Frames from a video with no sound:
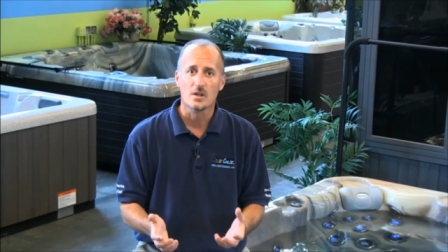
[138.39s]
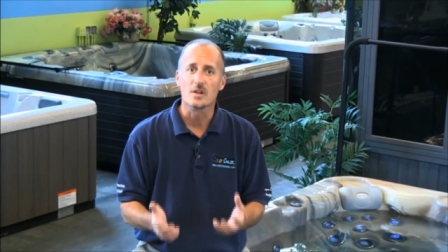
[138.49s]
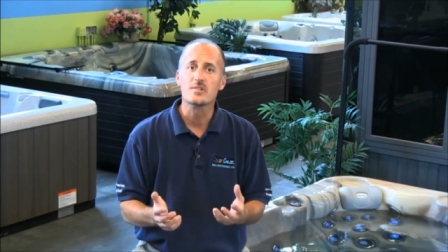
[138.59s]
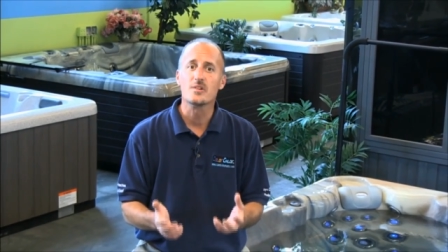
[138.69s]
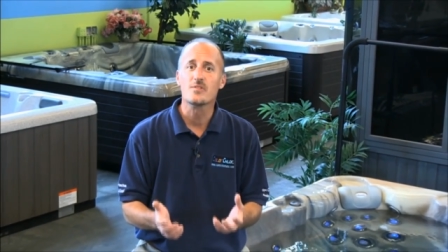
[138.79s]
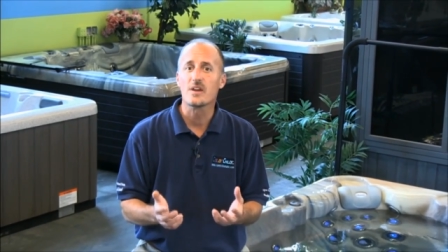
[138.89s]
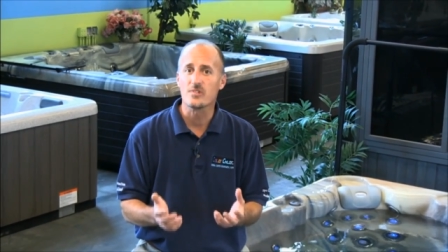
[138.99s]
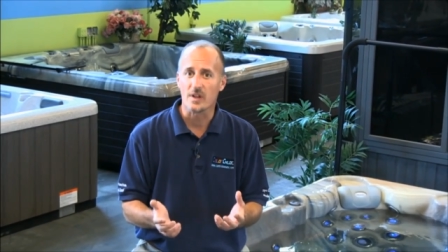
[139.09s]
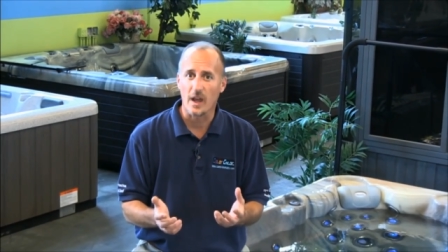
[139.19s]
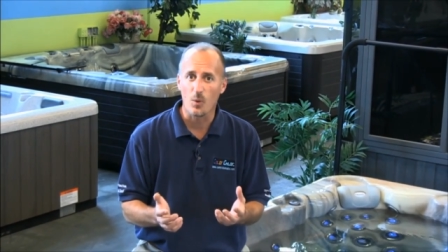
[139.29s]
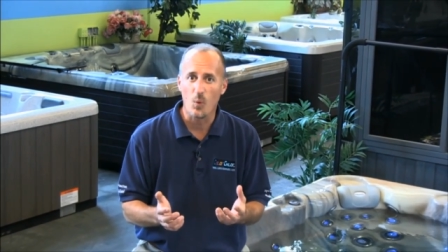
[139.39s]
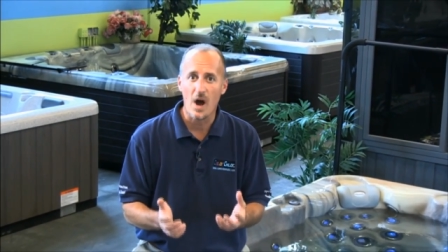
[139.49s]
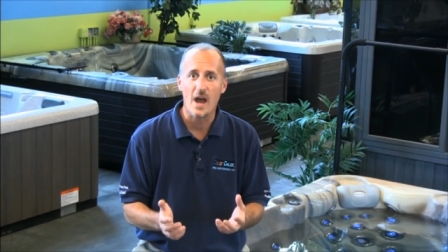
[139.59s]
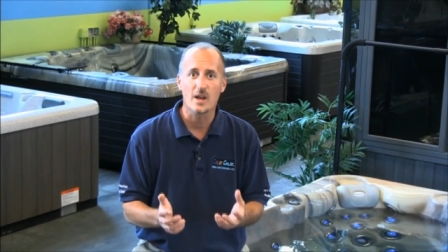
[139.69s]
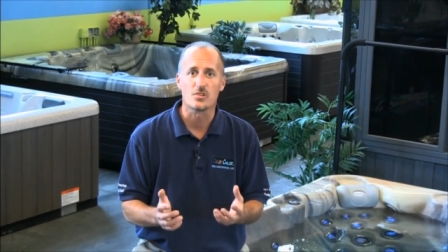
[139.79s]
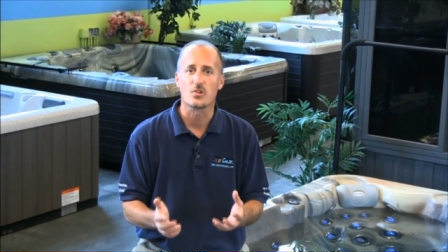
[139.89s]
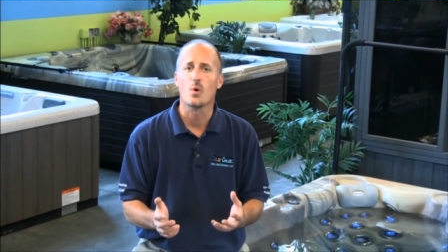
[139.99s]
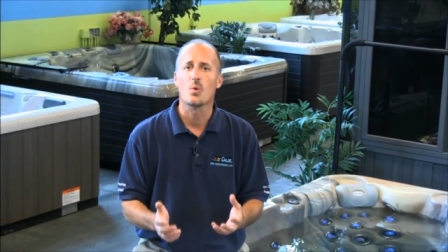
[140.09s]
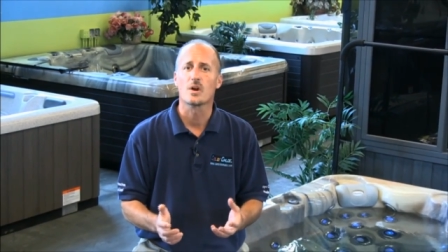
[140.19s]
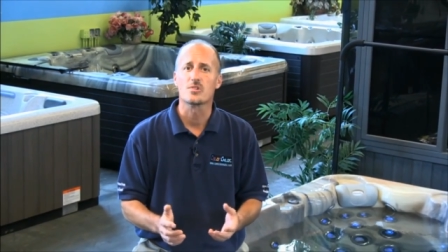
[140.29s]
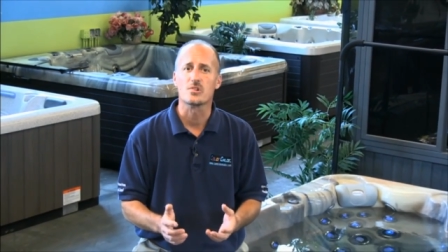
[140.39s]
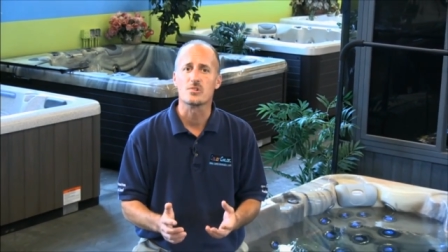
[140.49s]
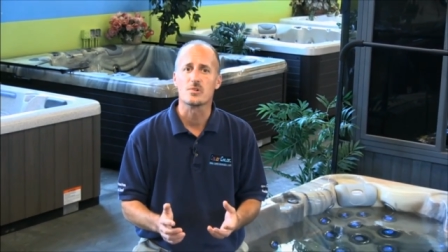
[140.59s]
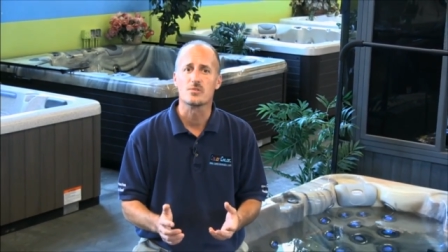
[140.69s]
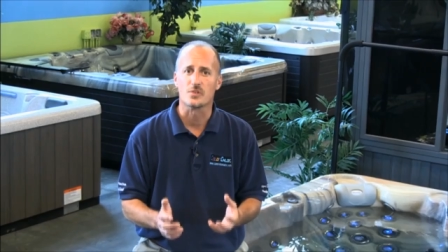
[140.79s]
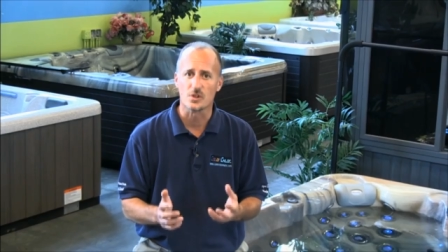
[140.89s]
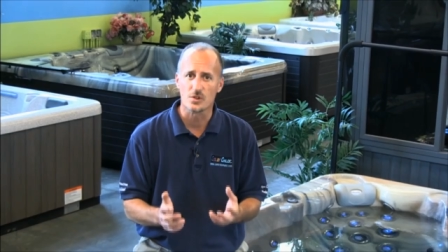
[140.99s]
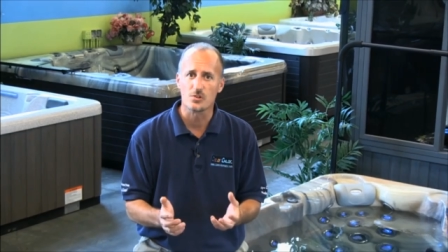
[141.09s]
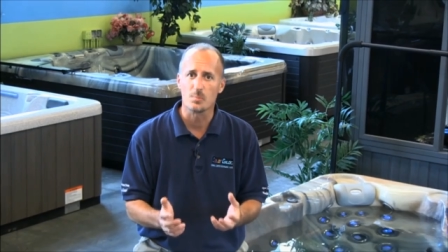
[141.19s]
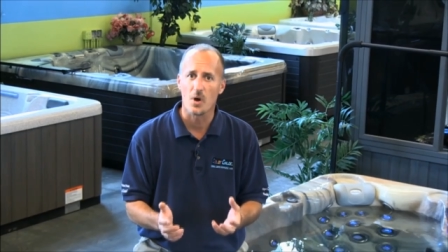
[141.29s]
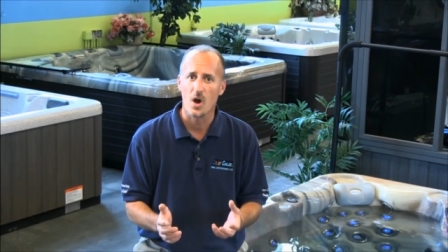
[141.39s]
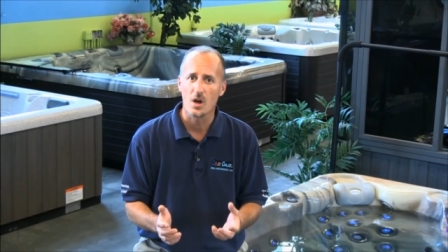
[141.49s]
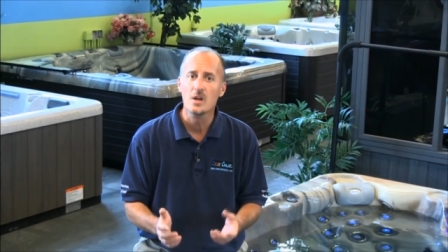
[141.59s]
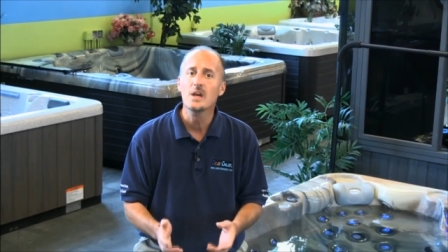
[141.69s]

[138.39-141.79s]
let's investigate why a saltwater system for your spa